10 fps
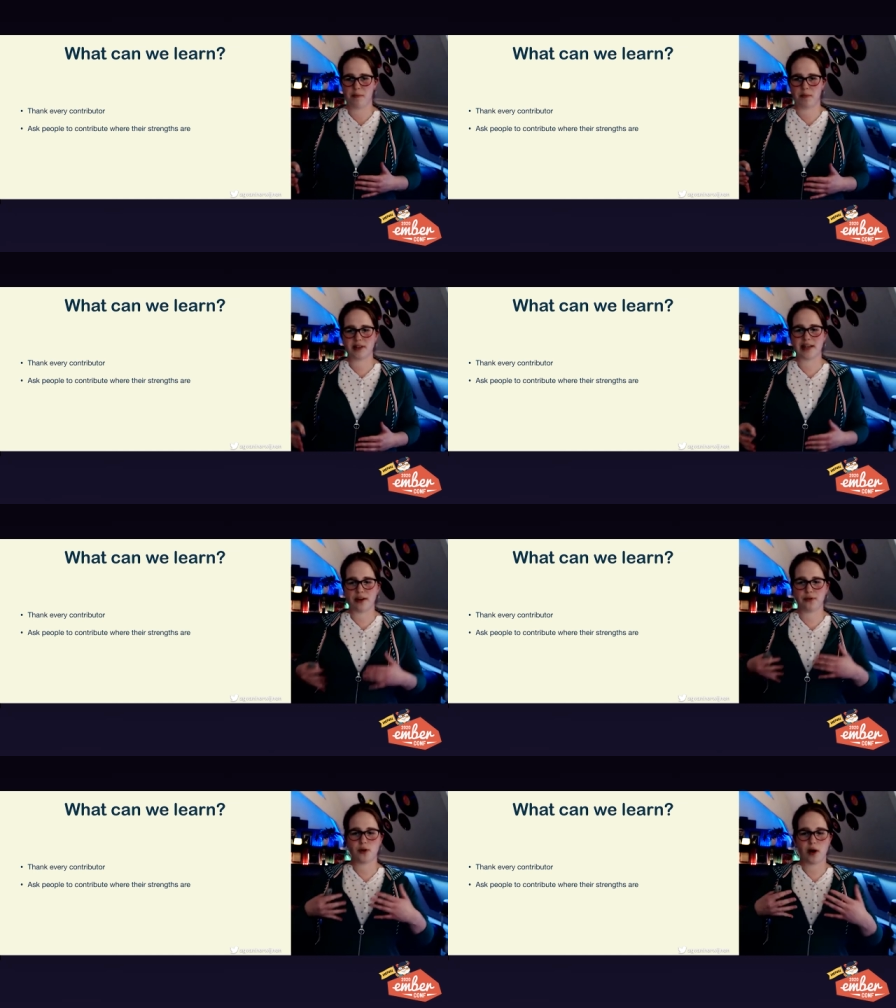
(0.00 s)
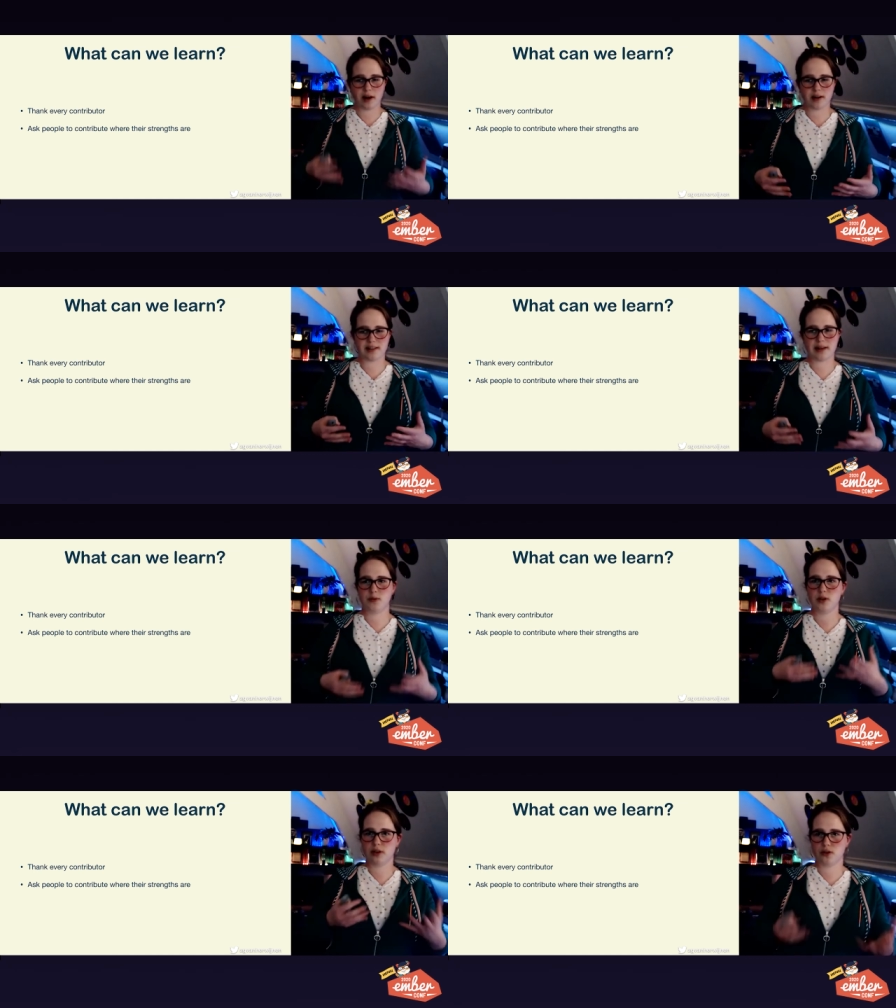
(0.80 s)
But if you ask them
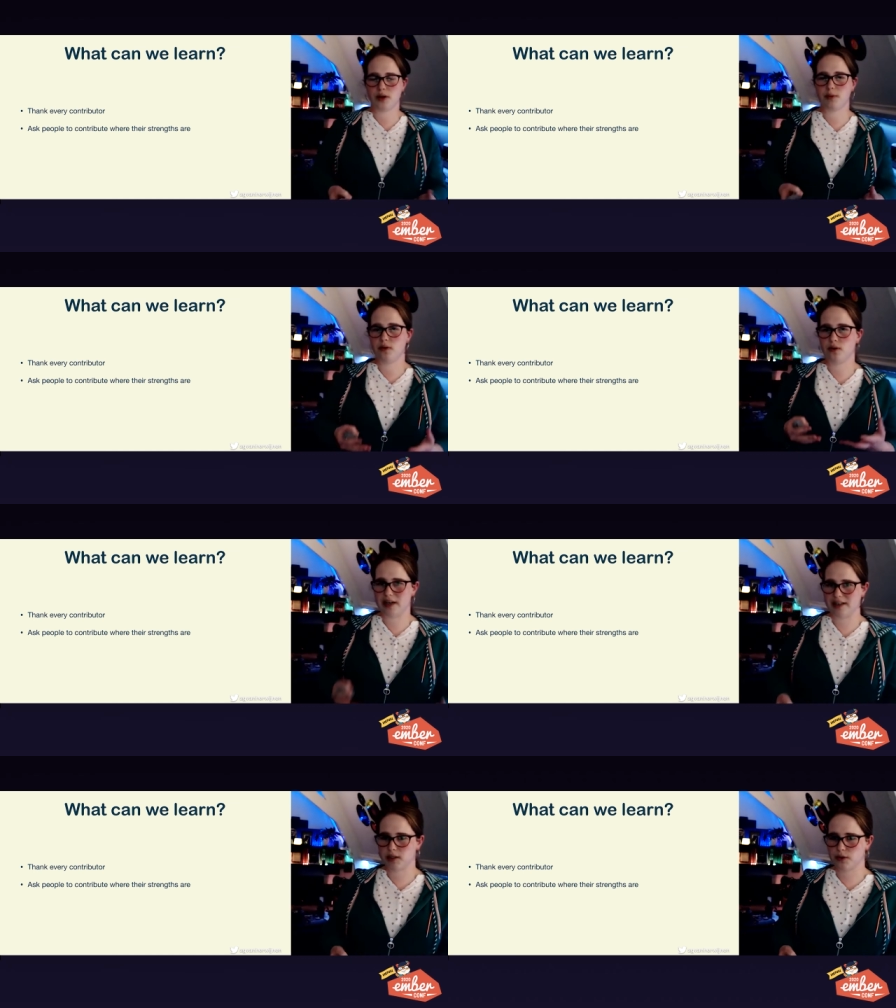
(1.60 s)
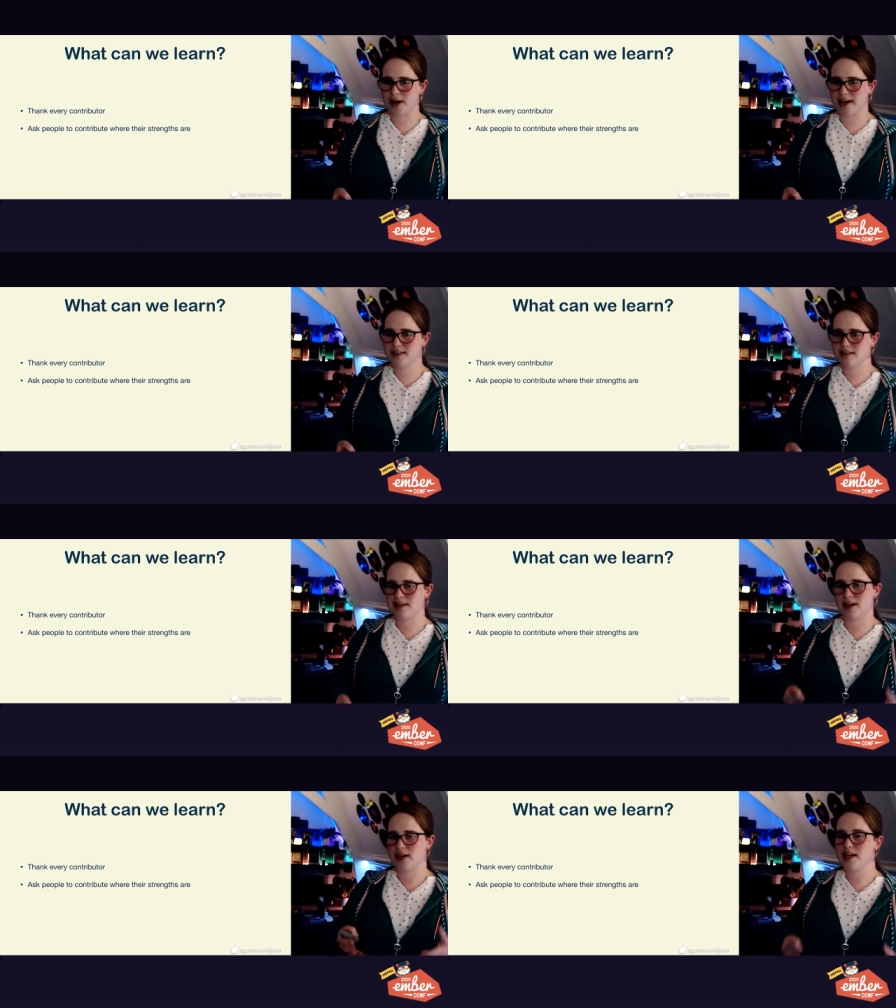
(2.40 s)
to contribute to their strengths,
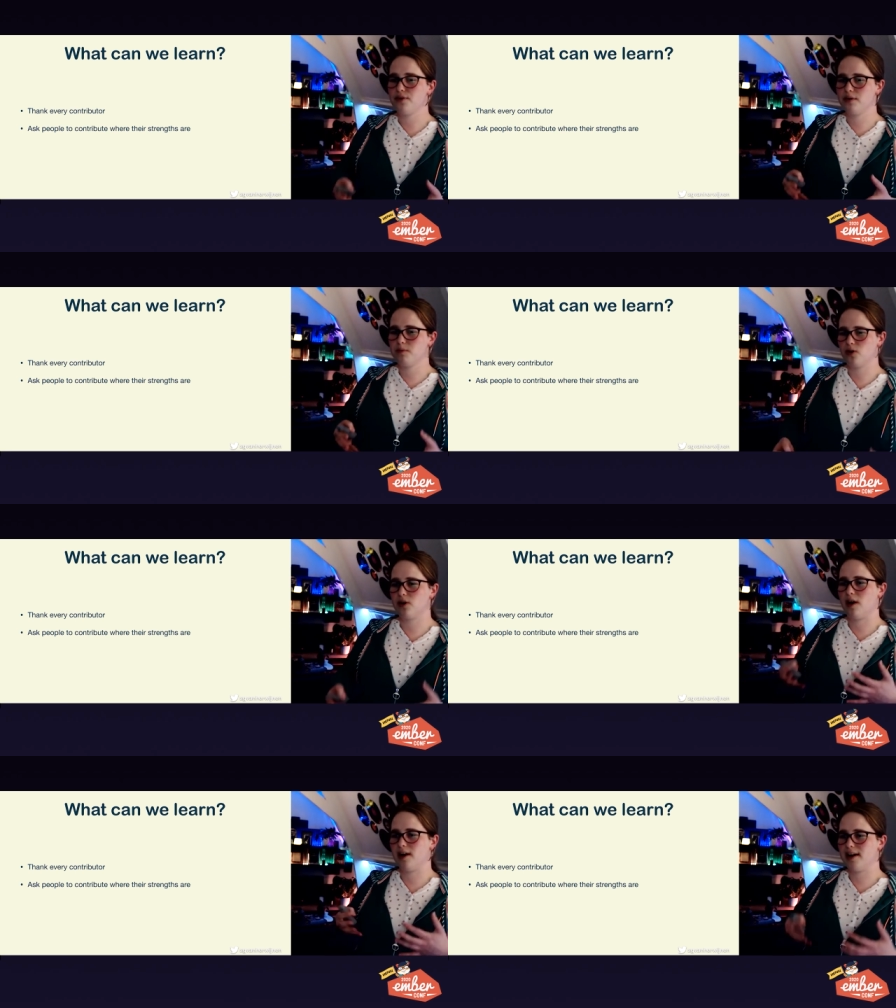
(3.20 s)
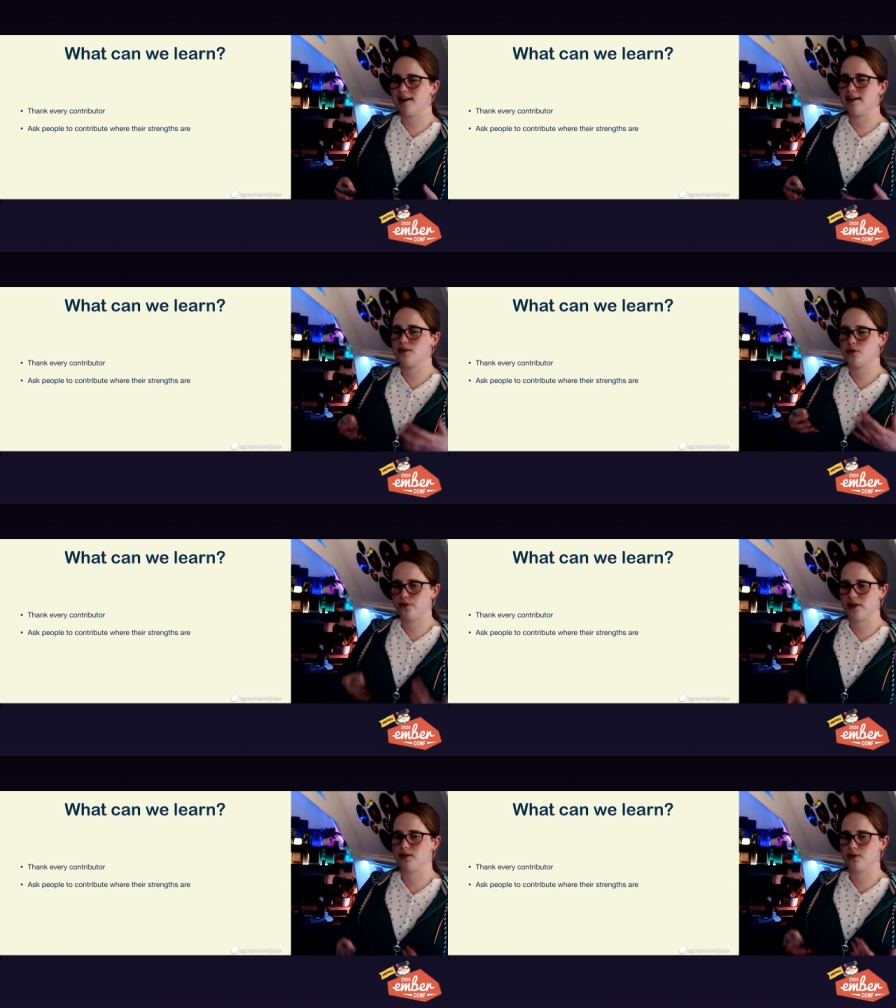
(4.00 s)
they're even more likely to
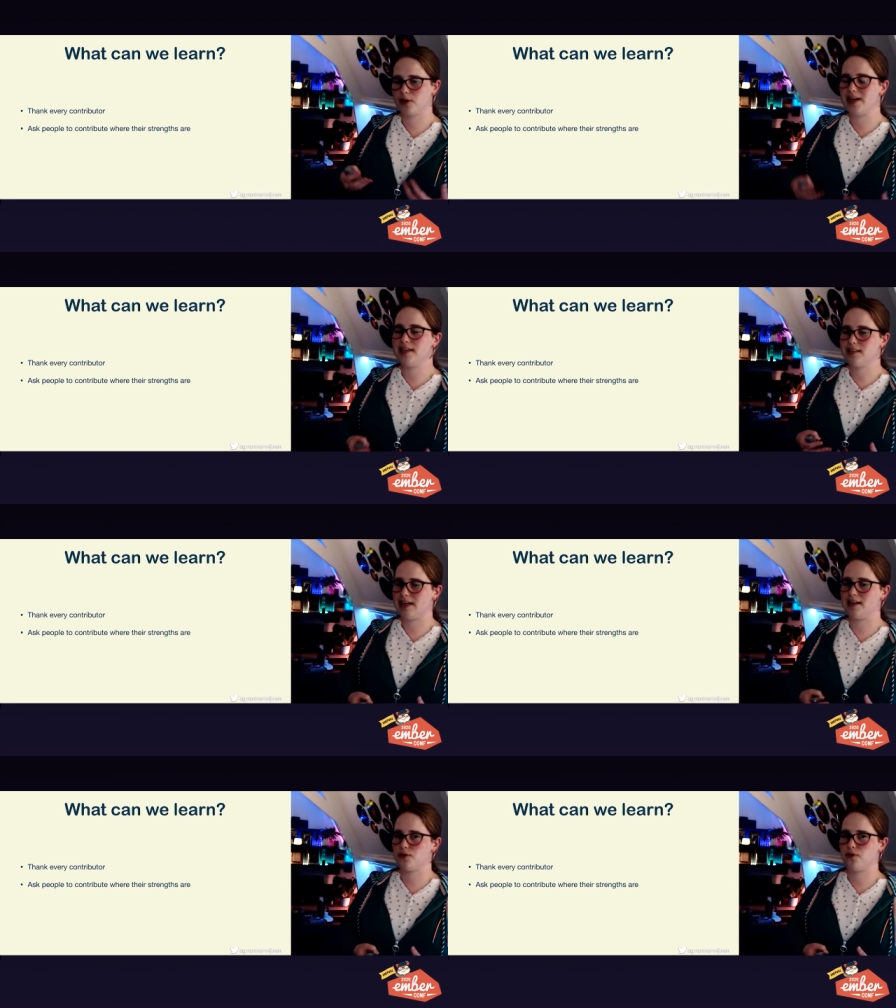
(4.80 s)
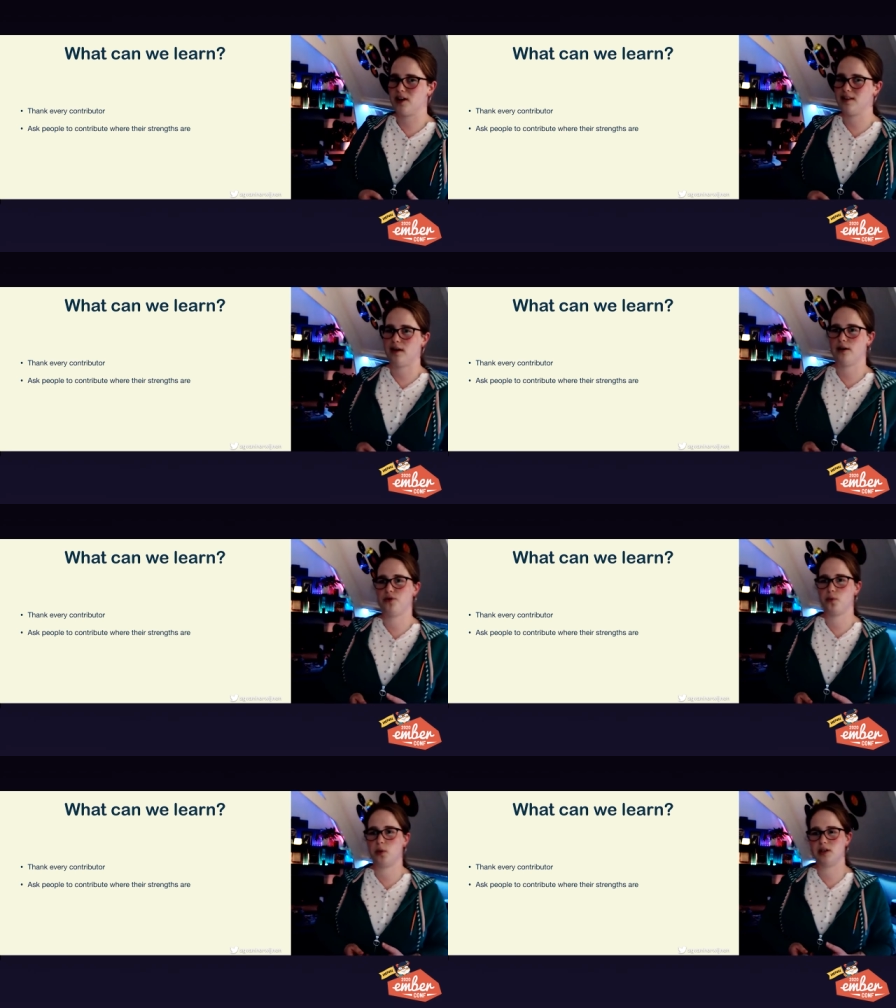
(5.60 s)
feel really satisfied
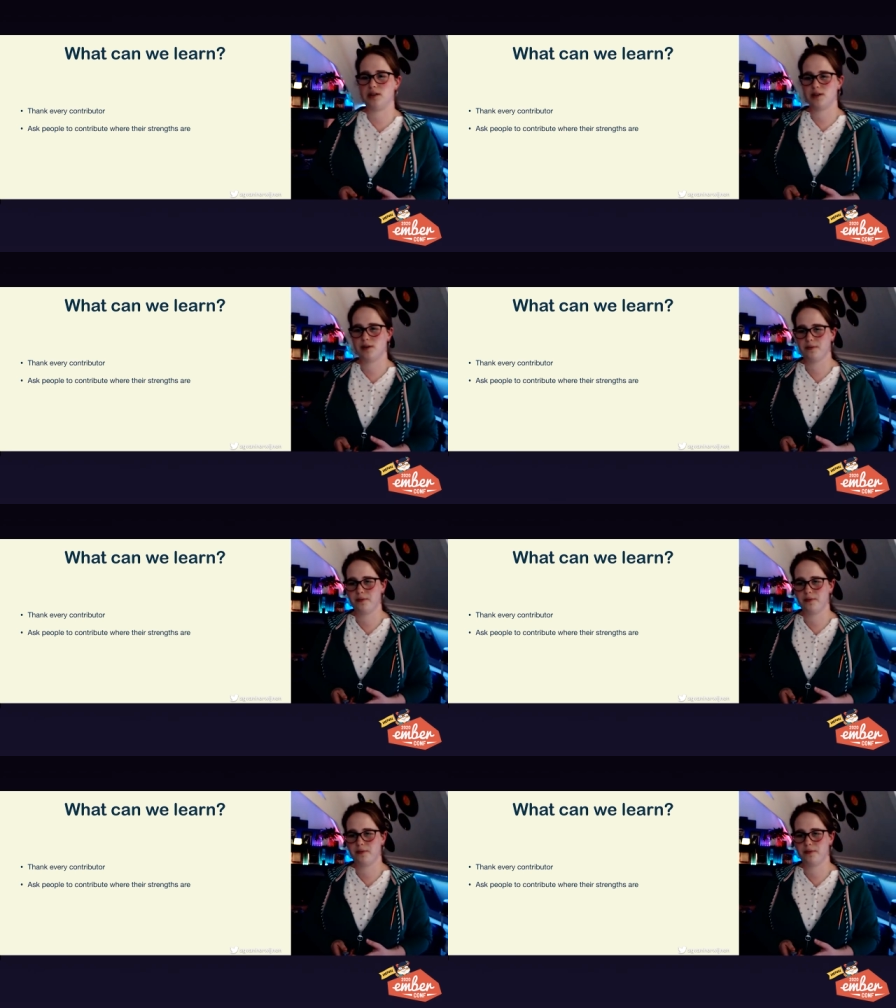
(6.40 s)
afterwards.